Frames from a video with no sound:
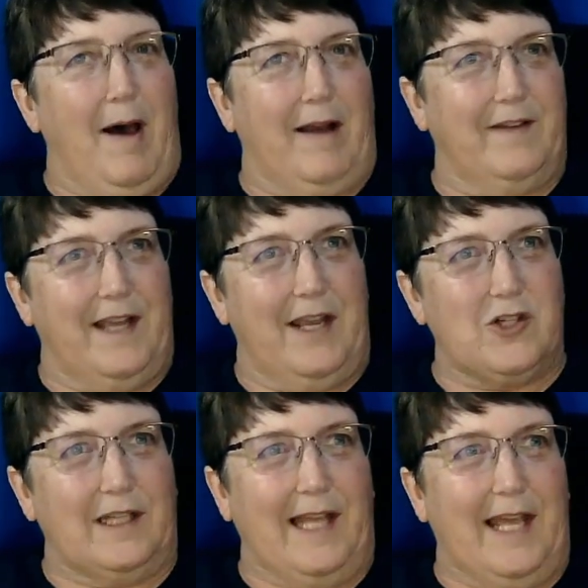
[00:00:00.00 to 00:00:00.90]

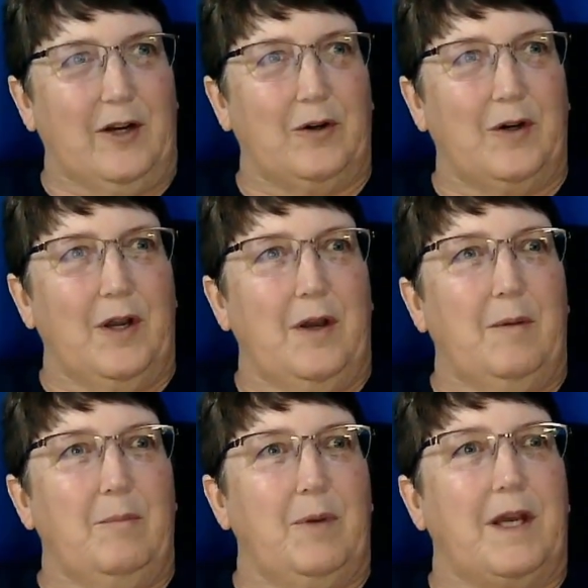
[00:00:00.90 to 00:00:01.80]
modification later
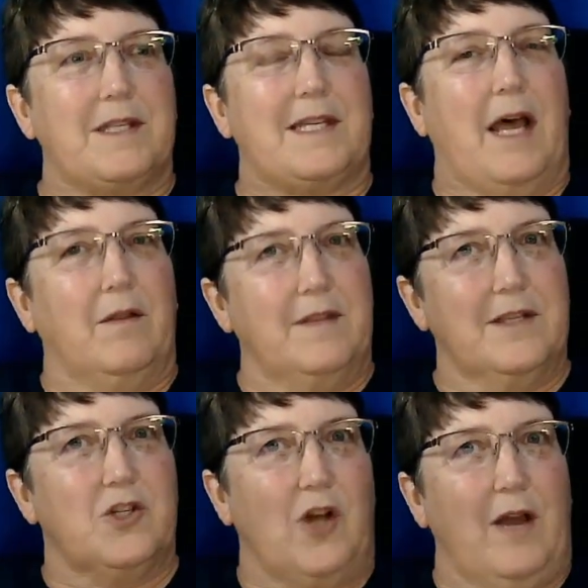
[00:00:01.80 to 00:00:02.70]
because now
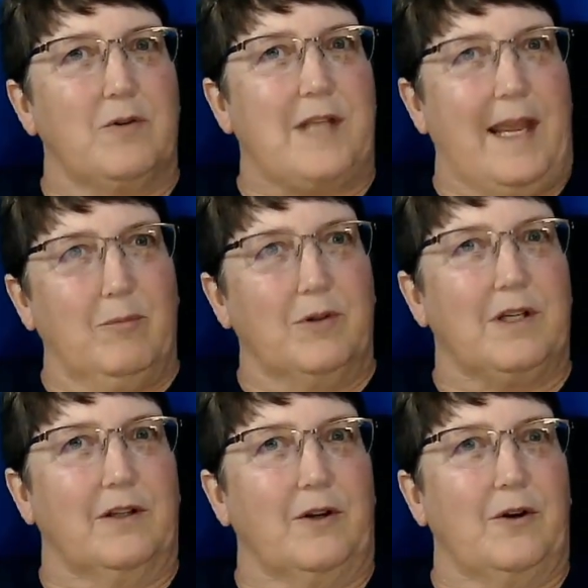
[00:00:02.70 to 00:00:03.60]
this child's able
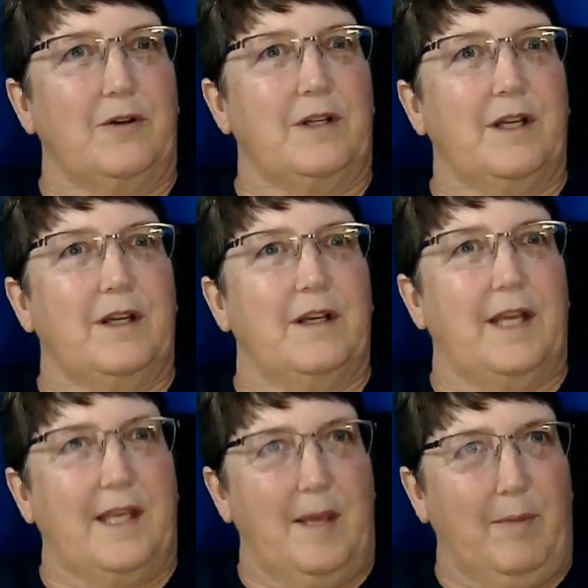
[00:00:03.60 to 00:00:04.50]
to learn
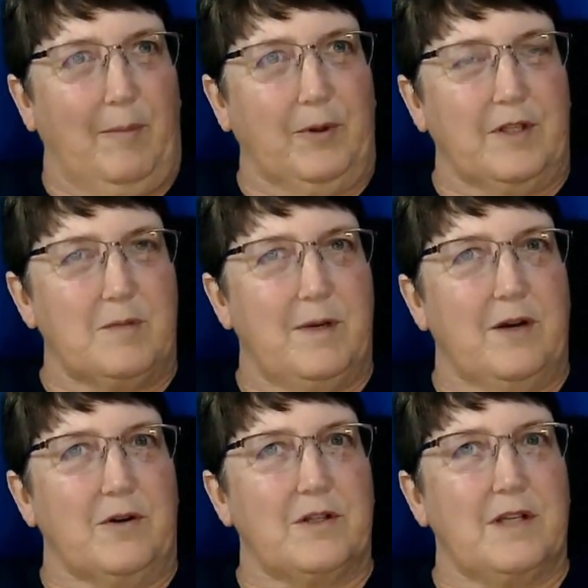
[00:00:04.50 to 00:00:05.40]
and keep up with his
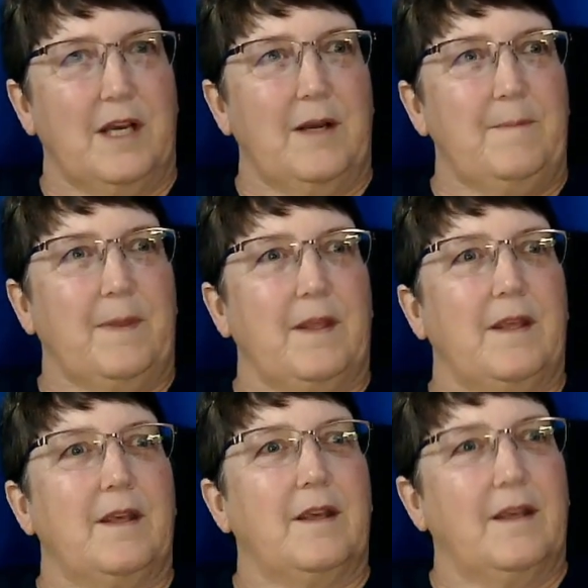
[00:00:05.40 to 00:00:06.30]
peers.
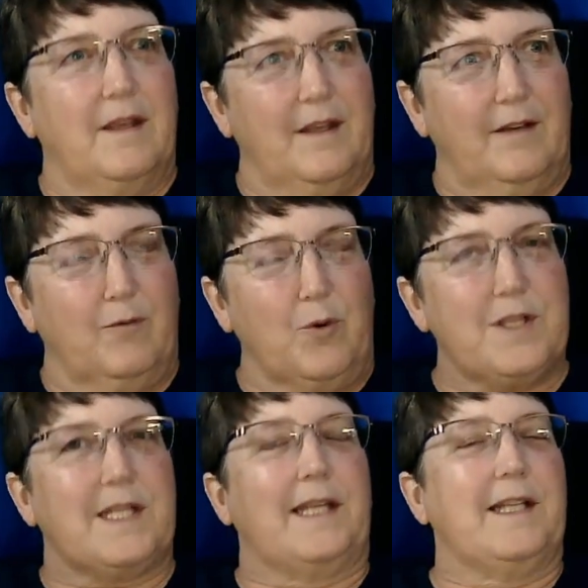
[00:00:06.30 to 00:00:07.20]
If we're
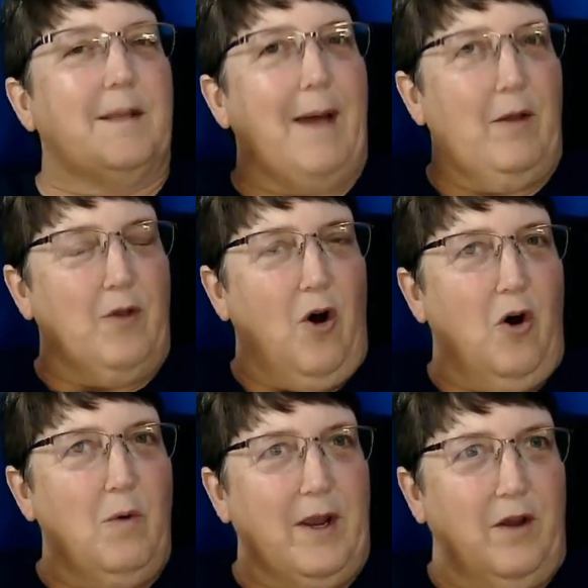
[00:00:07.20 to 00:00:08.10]
sending them out in the
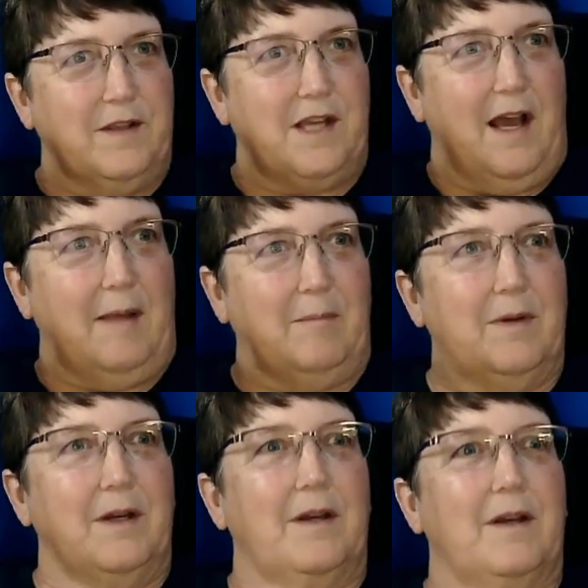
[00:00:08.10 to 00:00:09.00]
hallway all the
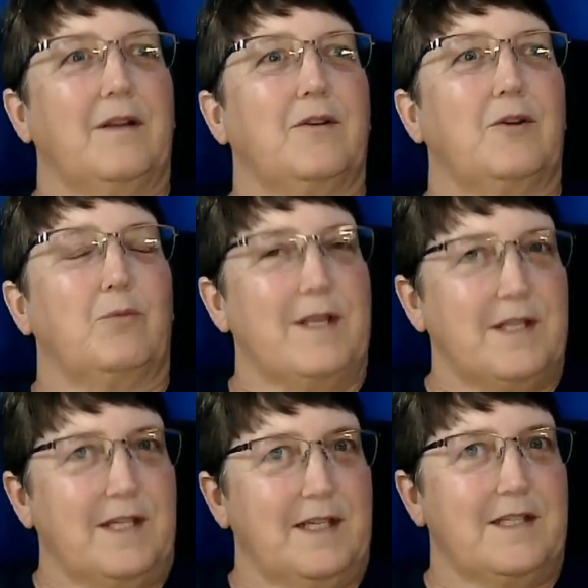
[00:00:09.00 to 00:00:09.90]
time, the
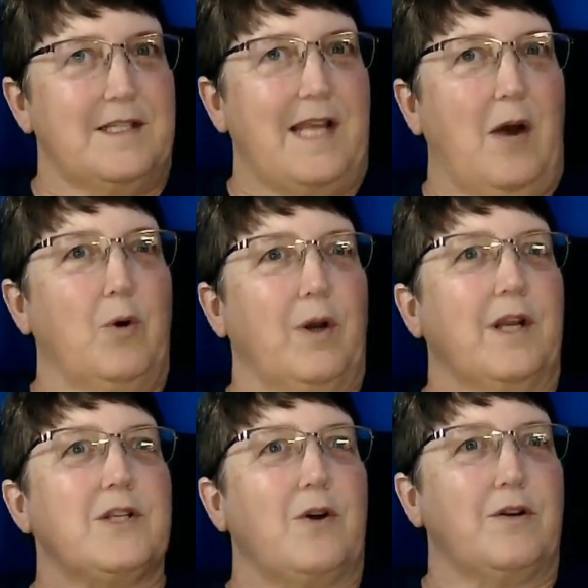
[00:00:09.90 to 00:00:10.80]
risk is now we're
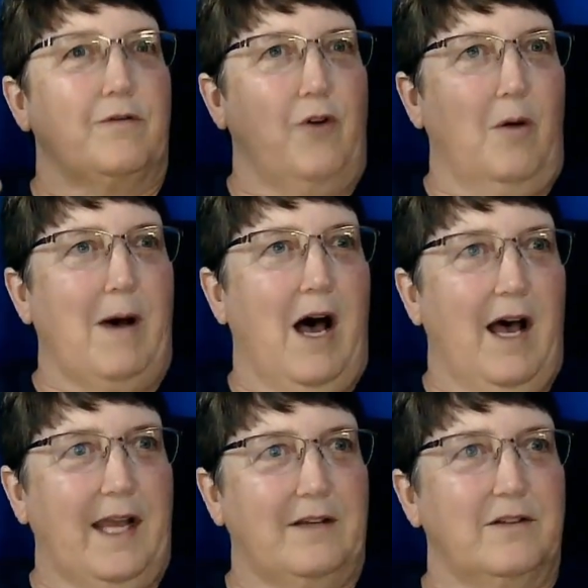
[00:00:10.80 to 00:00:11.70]
going to start to fall
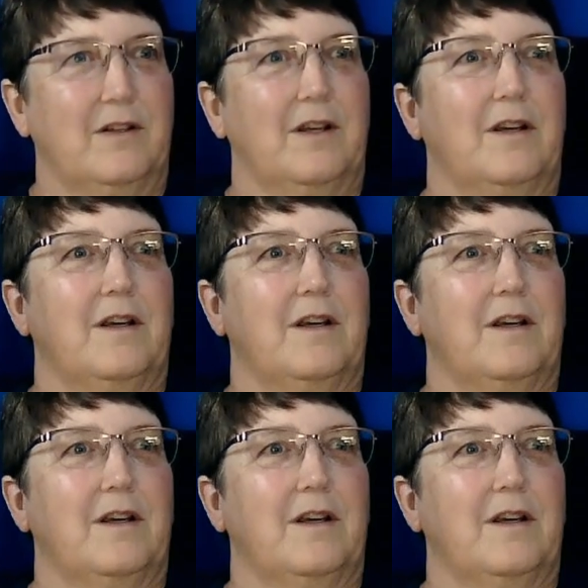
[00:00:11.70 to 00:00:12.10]
behind